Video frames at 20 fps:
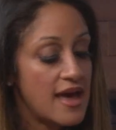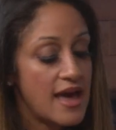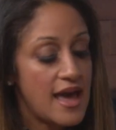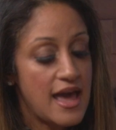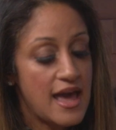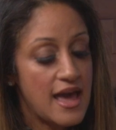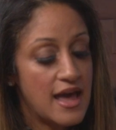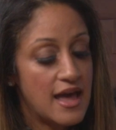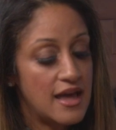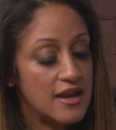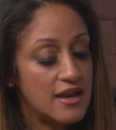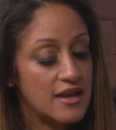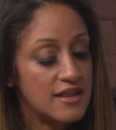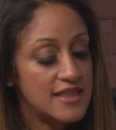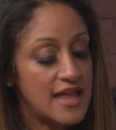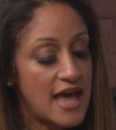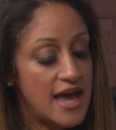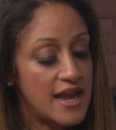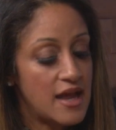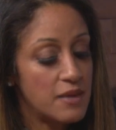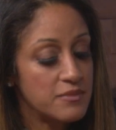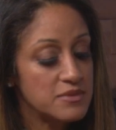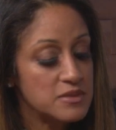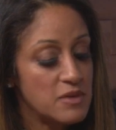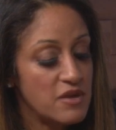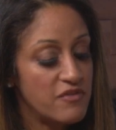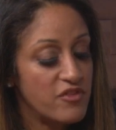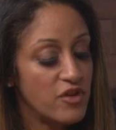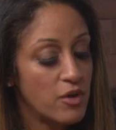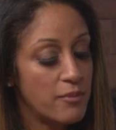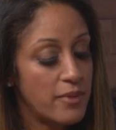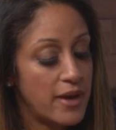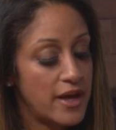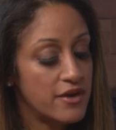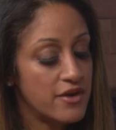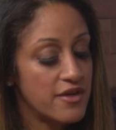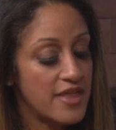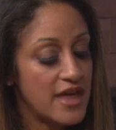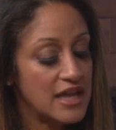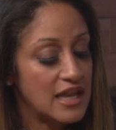And that helped me feel
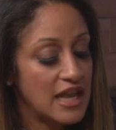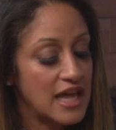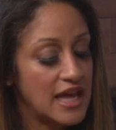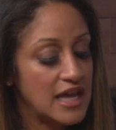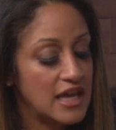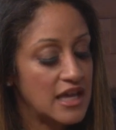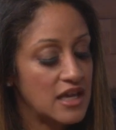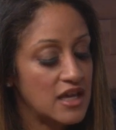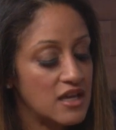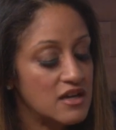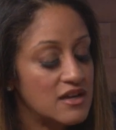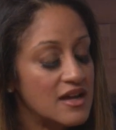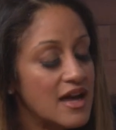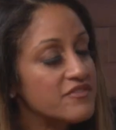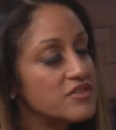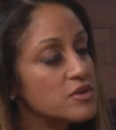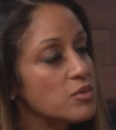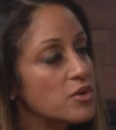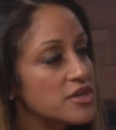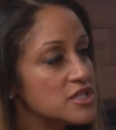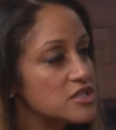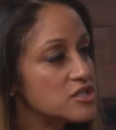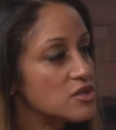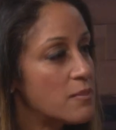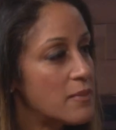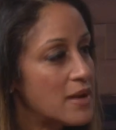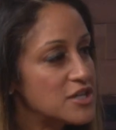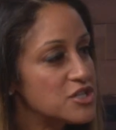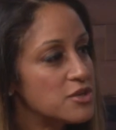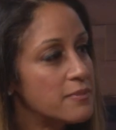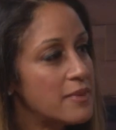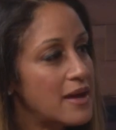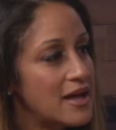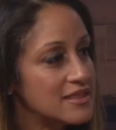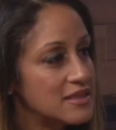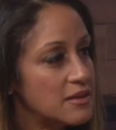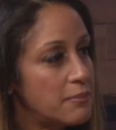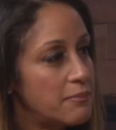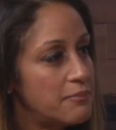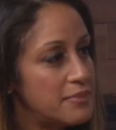better that you don't have to worry so much
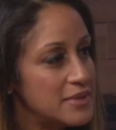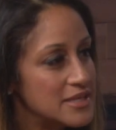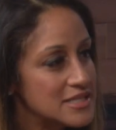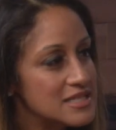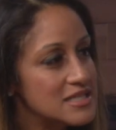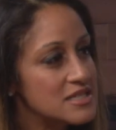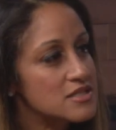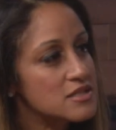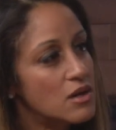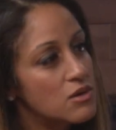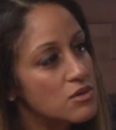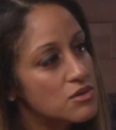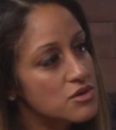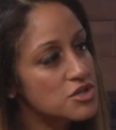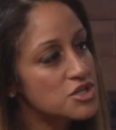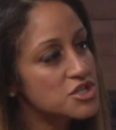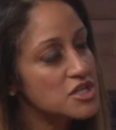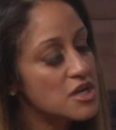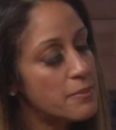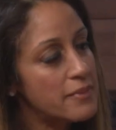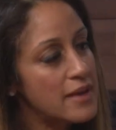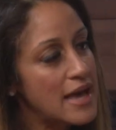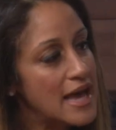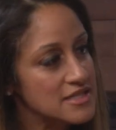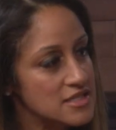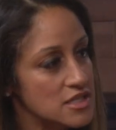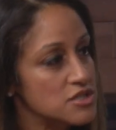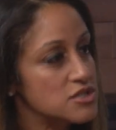about the business ownership as a